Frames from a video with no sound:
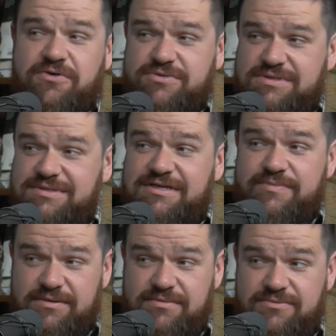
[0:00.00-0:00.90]
of frozen
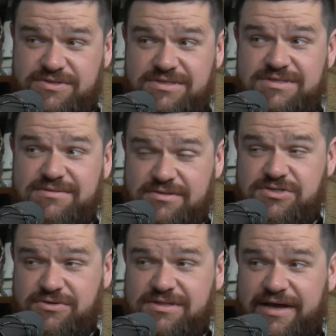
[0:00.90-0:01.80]
semen, which is the
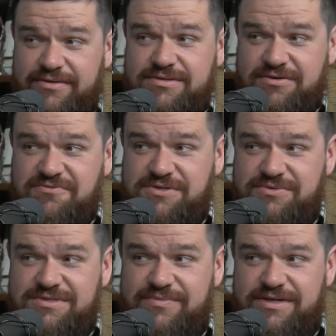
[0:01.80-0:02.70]
church allows
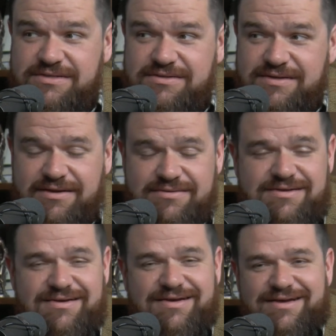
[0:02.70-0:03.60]
artificial insemination. Right.
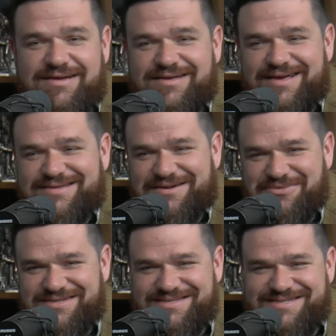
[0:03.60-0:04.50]
In case
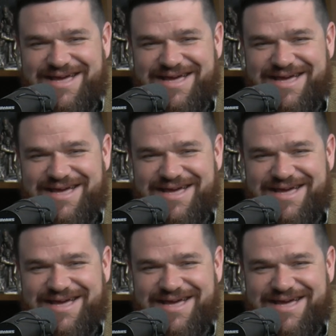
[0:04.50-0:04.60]
anyone's